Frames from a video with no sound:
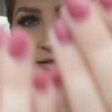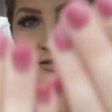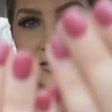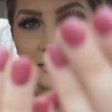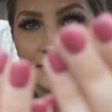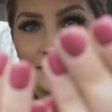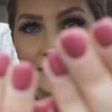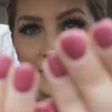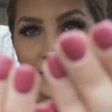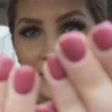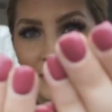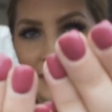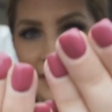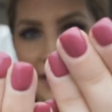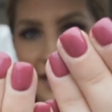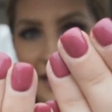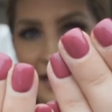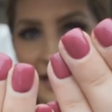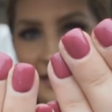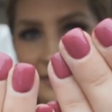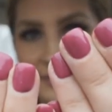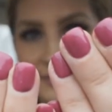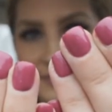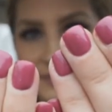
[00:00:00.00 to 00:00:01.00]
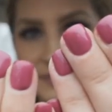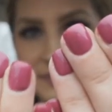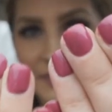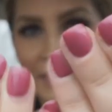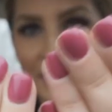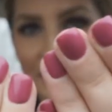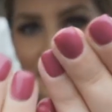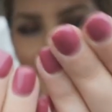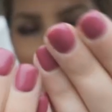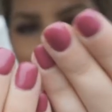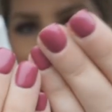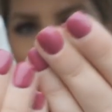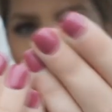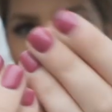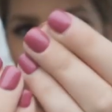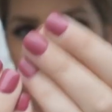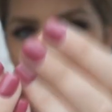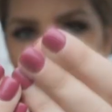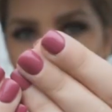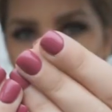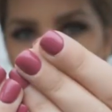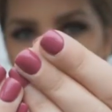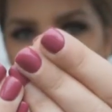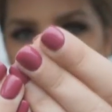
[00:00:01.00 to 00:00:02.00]
So yeah, I thought they
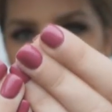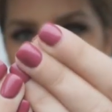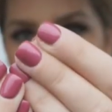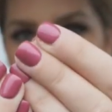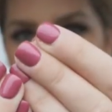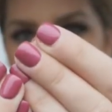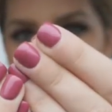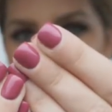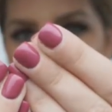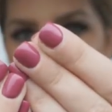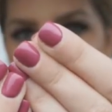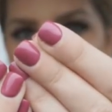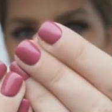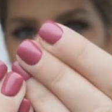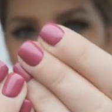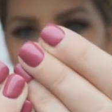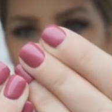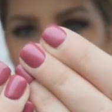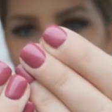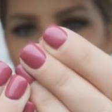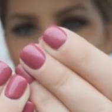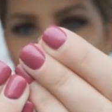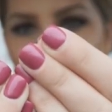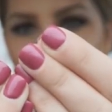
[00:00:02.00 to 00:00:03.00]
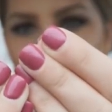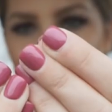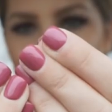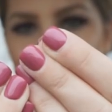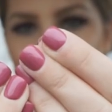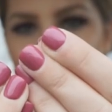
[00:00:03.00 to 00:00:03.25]
were like a really, really nice color.